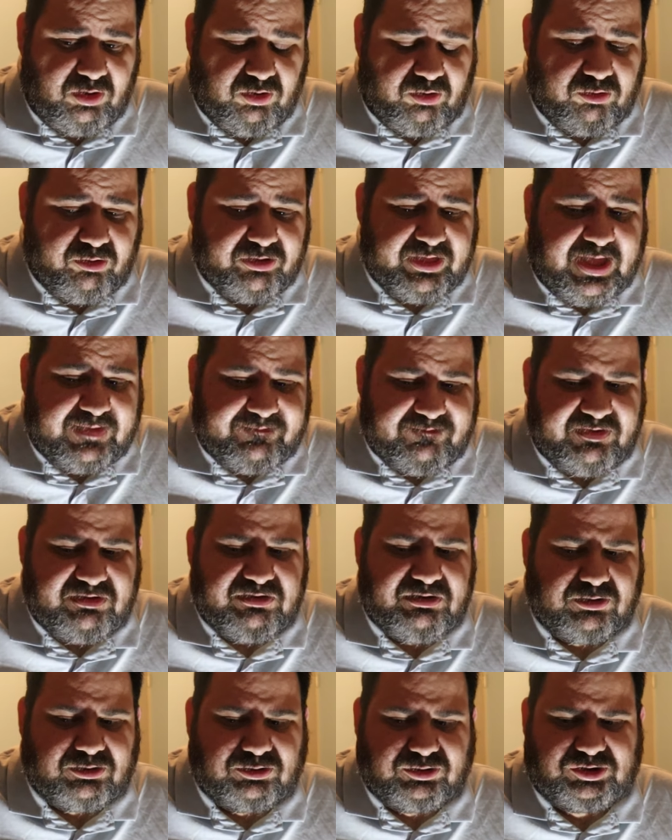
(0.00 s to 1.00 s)
all that
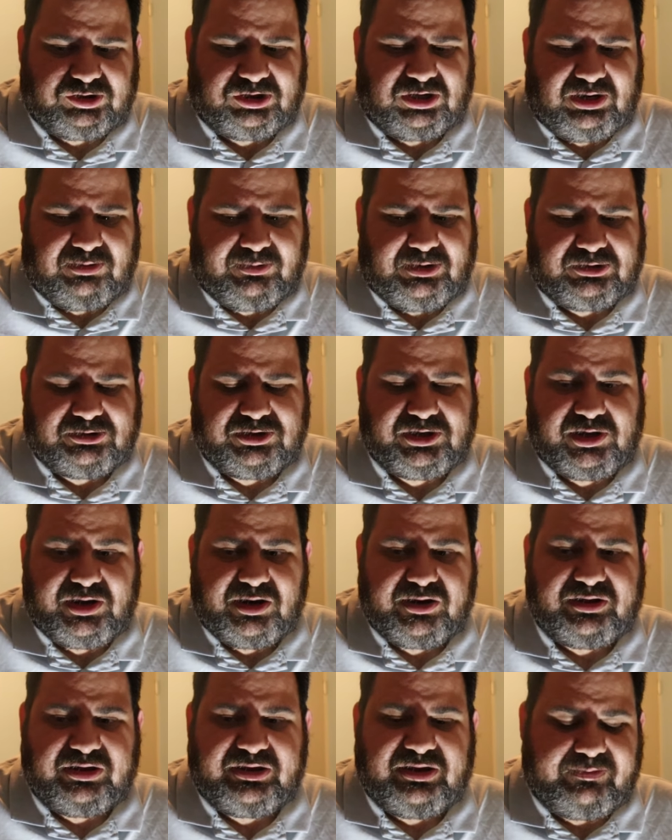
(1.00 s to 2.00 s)
physical trauma
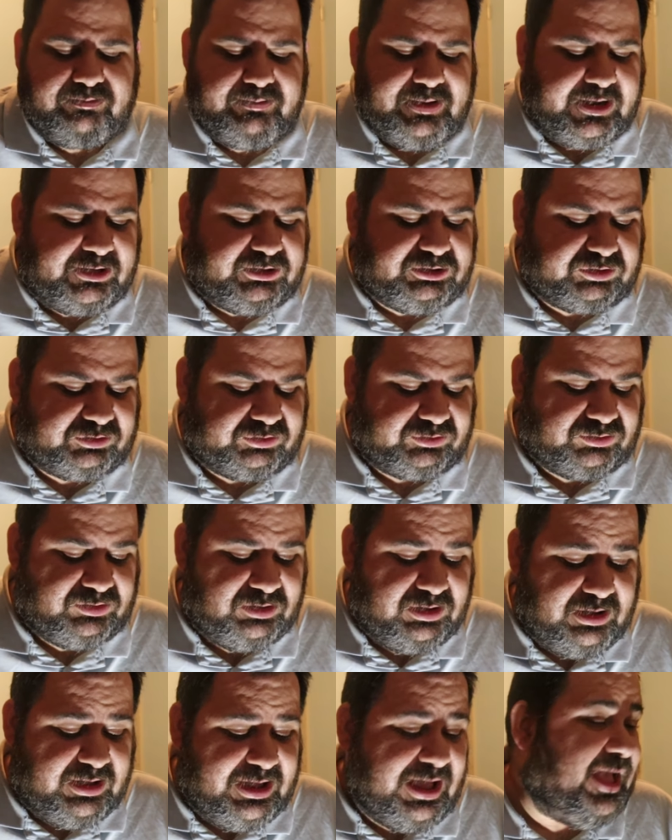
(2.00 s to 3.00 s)
turns into mental,
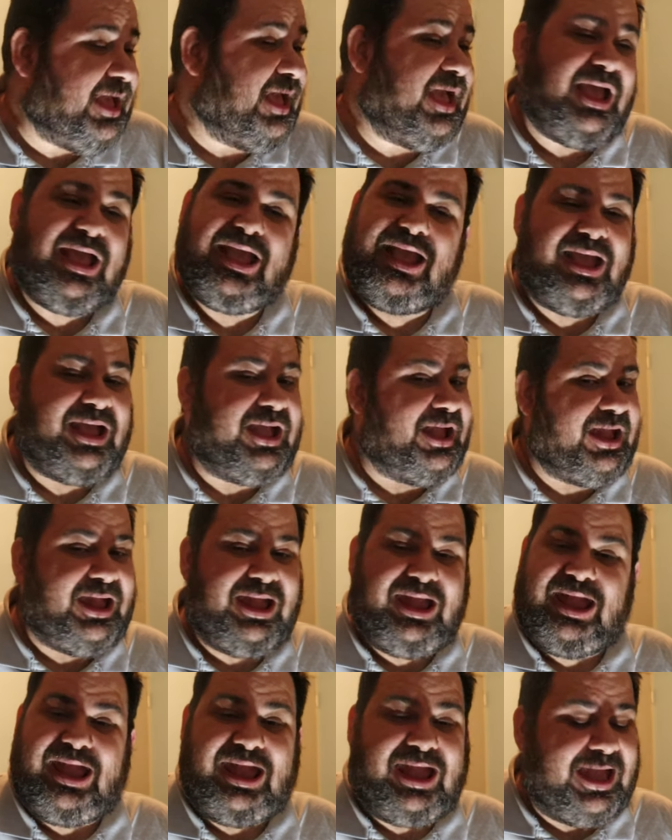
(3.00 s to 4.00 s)

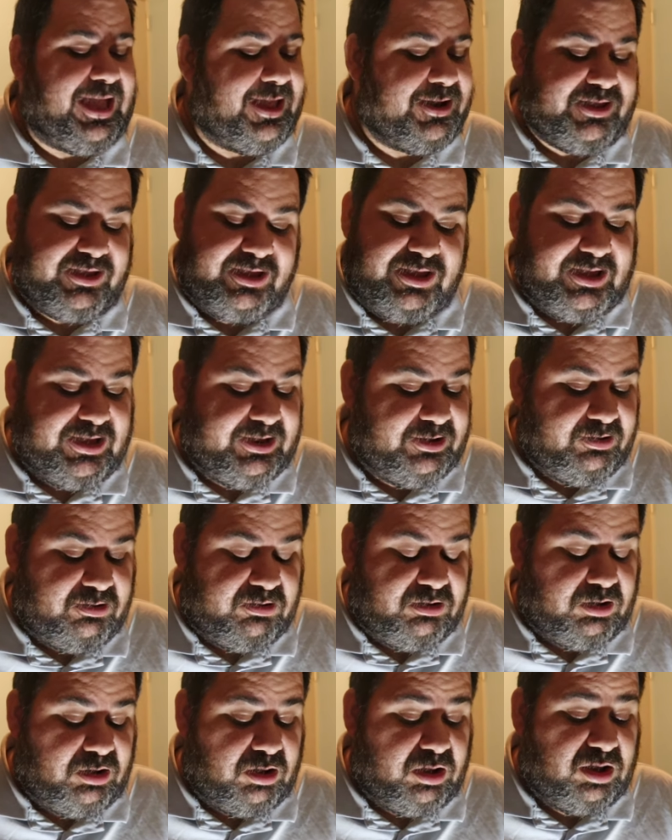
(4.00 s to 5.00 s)
and it
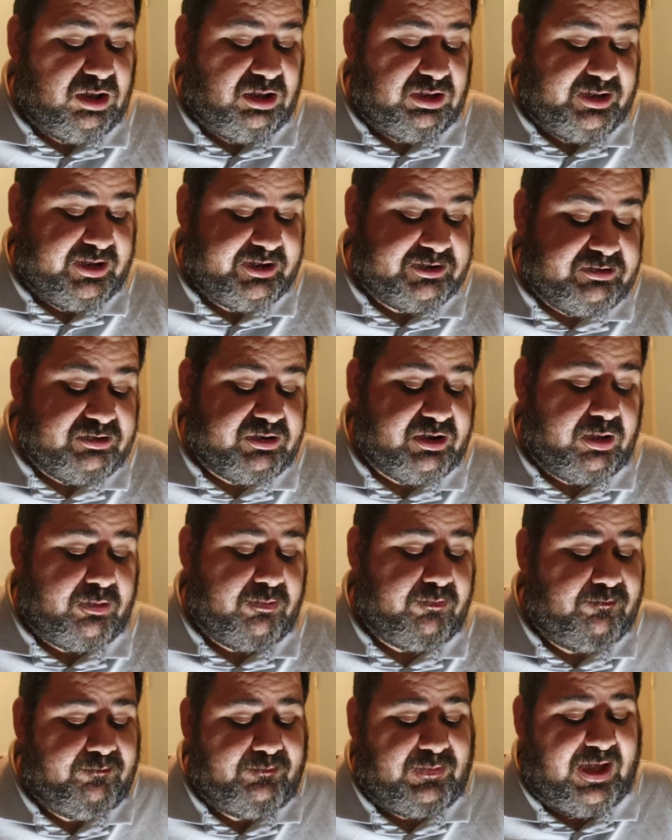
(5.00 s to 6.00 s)
can
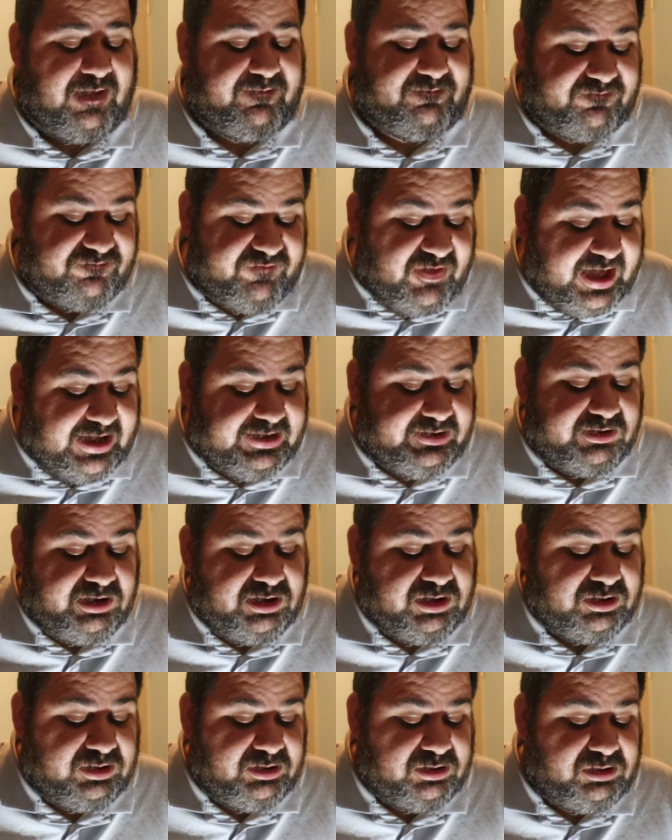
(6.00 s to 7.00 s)
affect
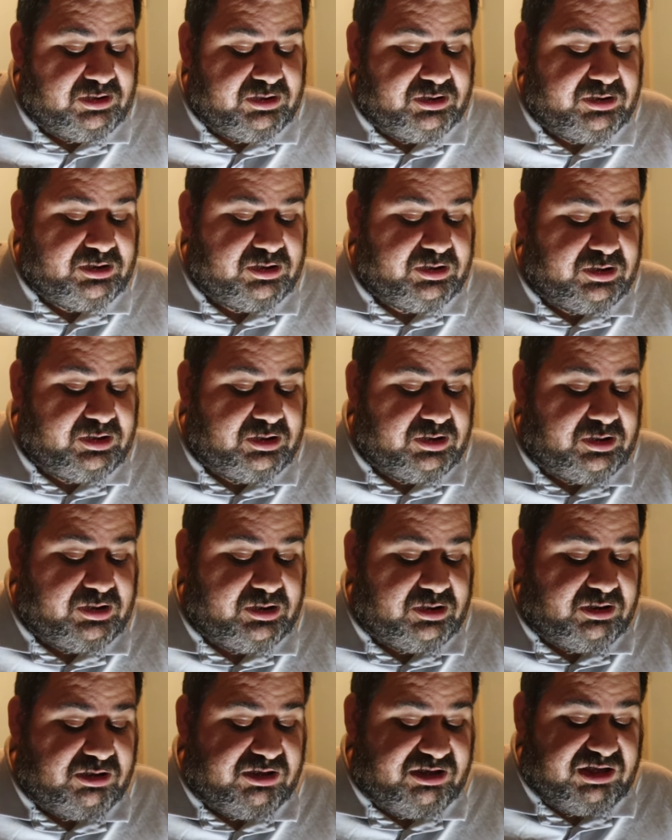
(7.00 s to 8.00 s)

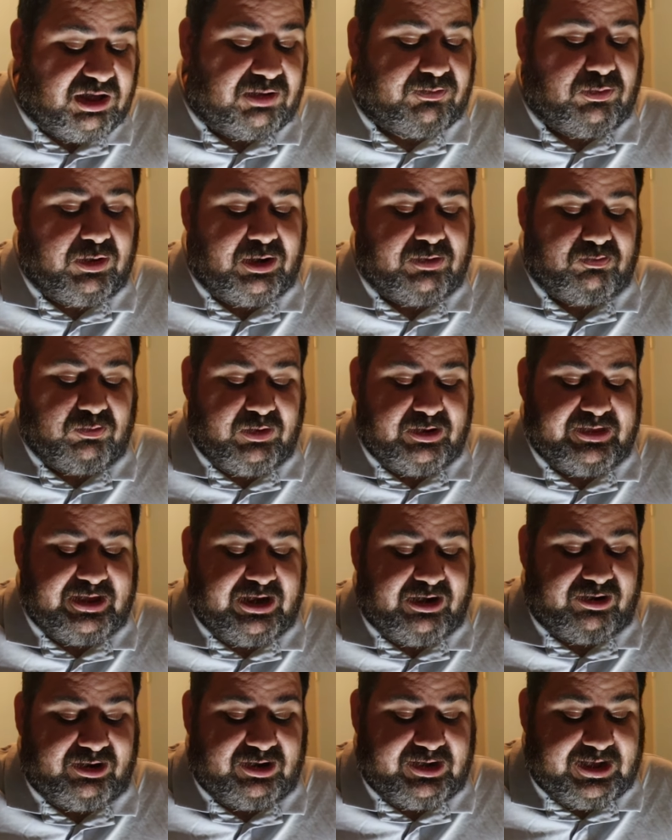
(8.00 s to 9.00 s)
someone when
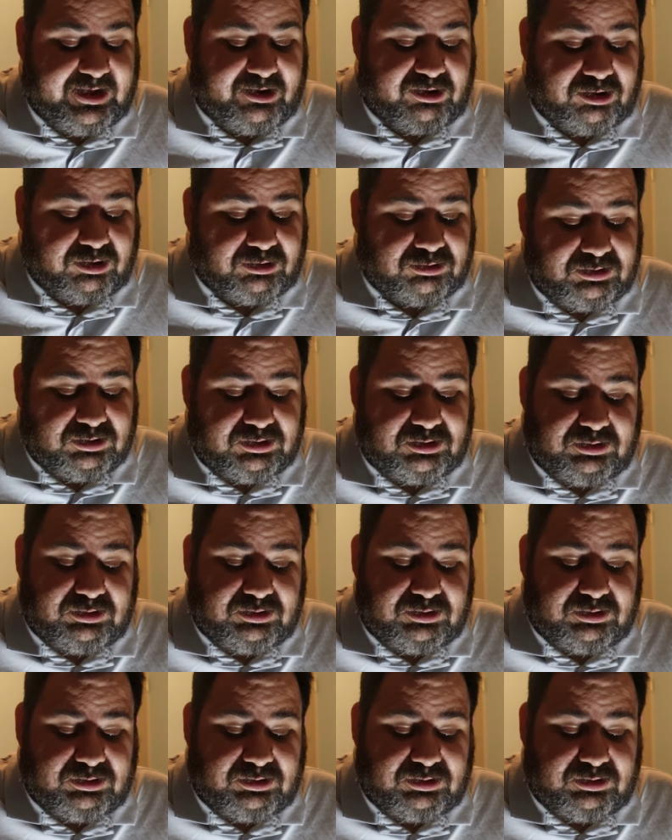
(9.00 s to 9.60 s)
they're an adult.